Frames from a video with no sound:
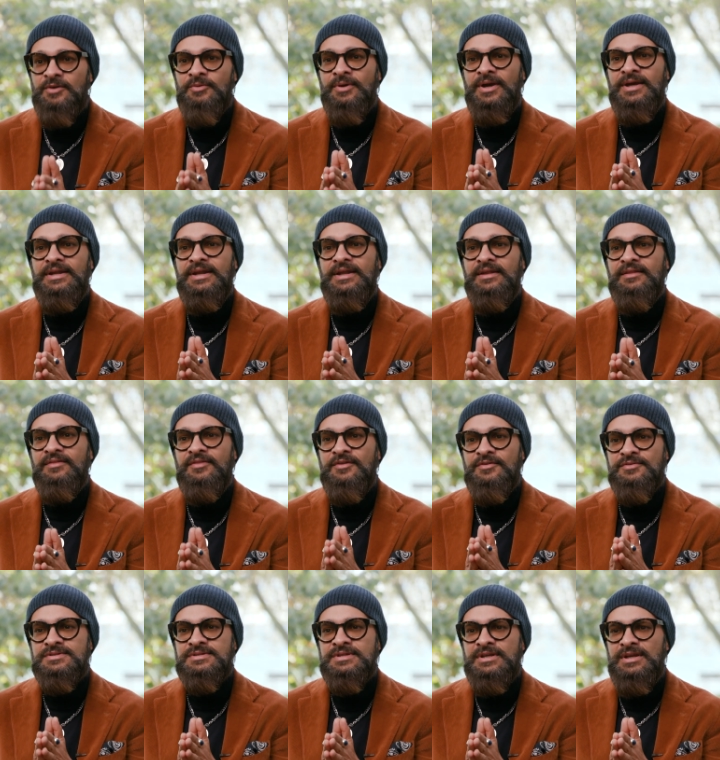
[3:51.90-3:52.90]
right?
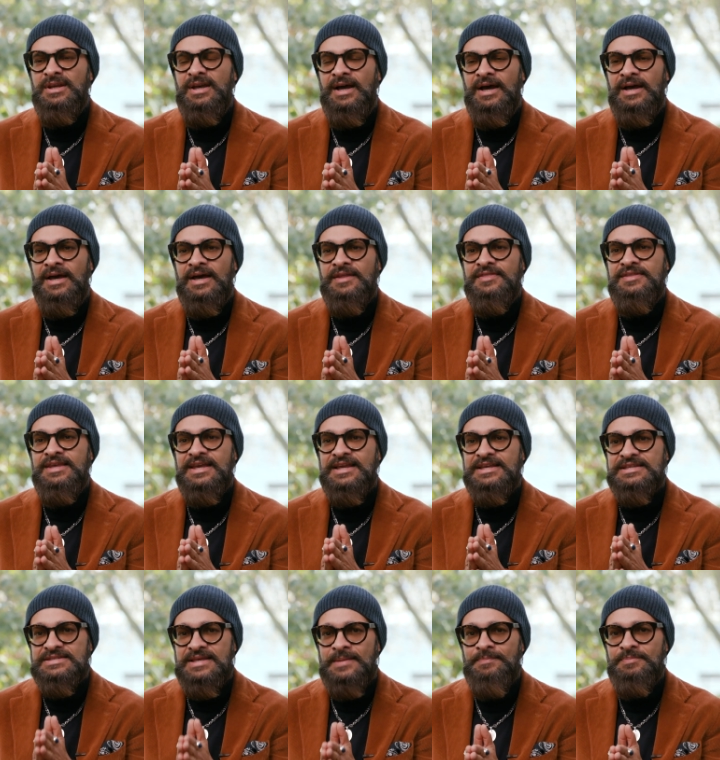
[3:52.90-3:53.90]
There's, I think
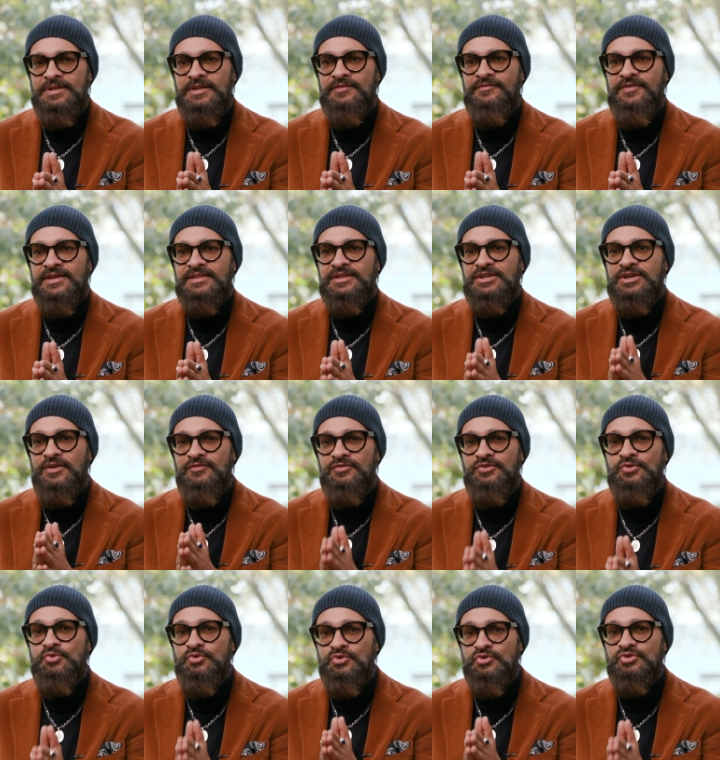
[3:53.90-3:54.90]
accepting the fact that you have
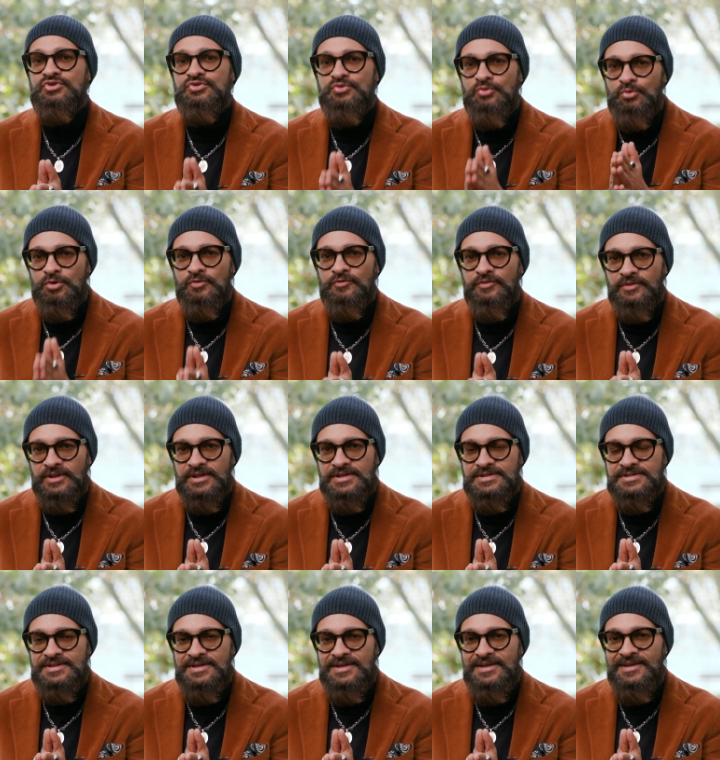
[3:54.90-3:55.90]
no control over
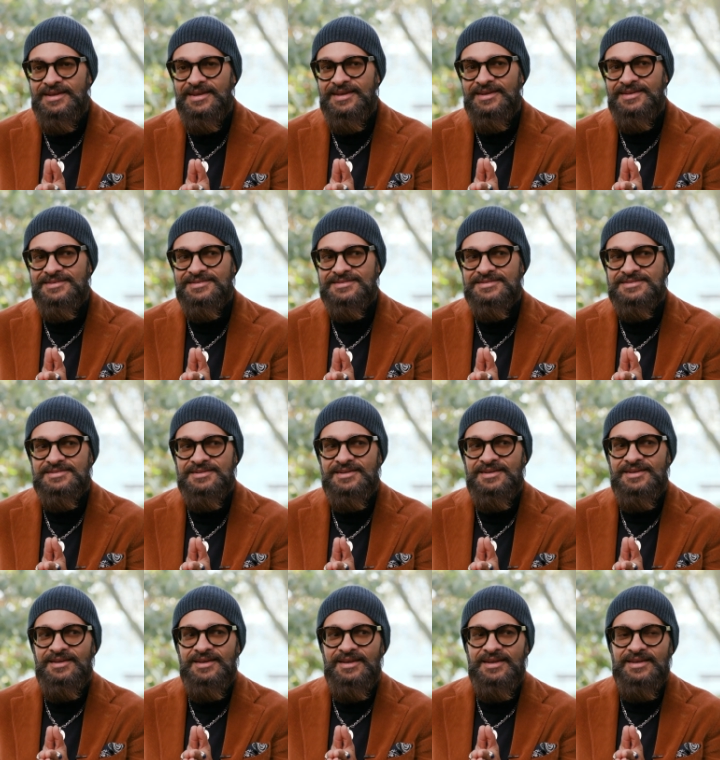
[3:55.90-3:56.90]
this is,
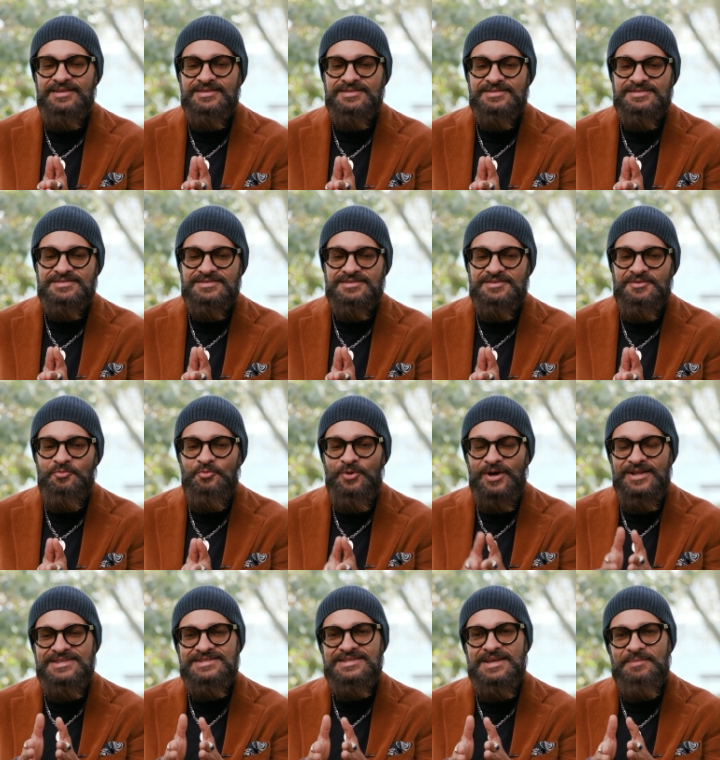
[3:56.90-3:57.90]
is
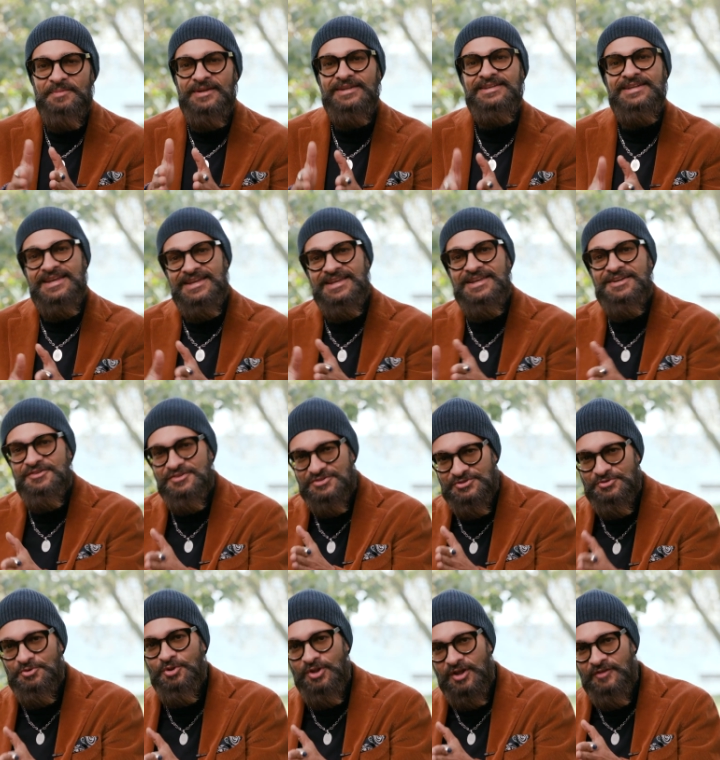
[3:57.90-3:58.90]
one step in taking
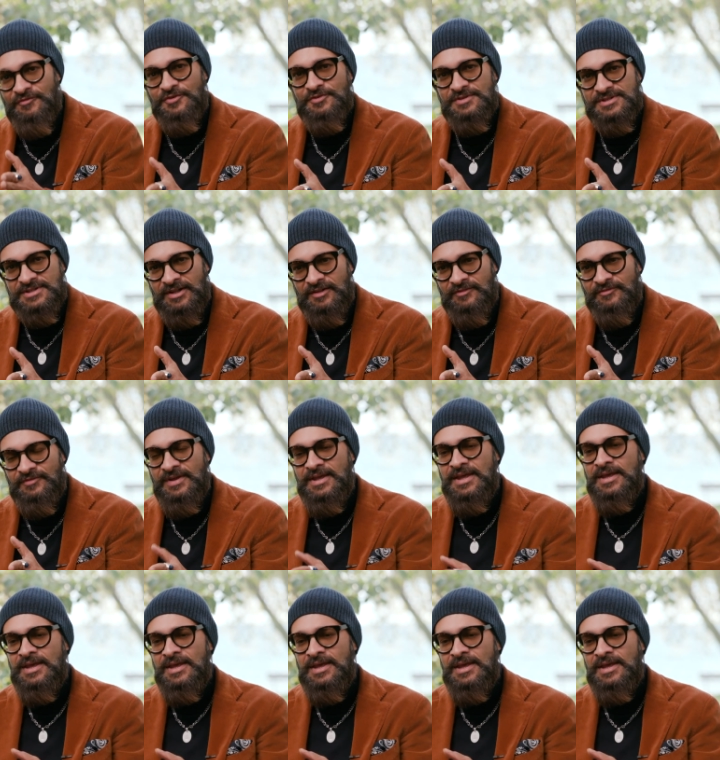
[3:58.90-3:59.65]
control of yourself.